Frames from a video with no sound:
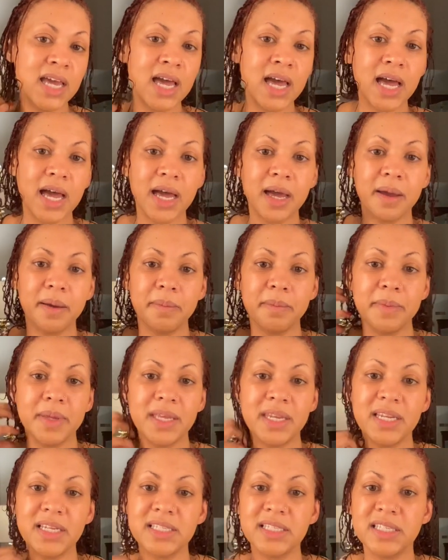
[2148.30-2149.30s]

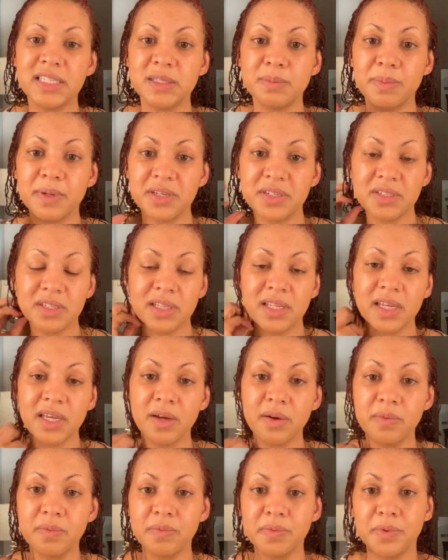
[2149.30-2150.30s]
and it's especially
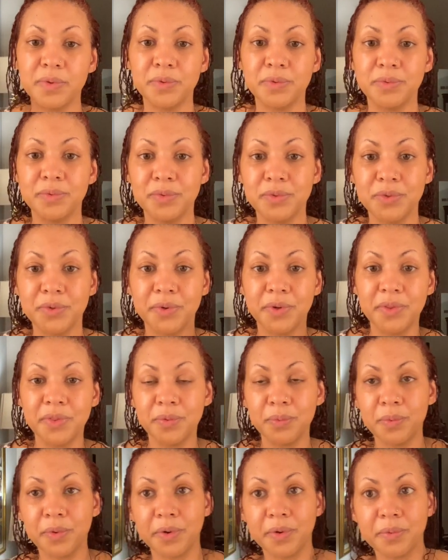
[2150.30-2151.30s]
helpful during the
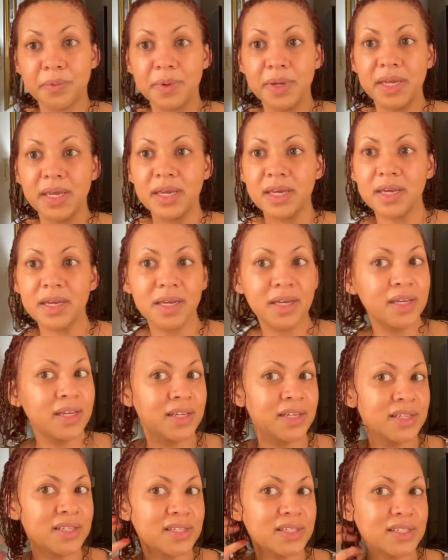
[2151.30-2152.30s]
work week.
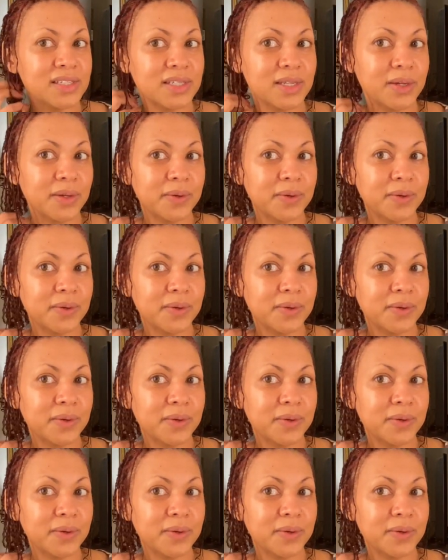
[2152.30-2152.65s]
So,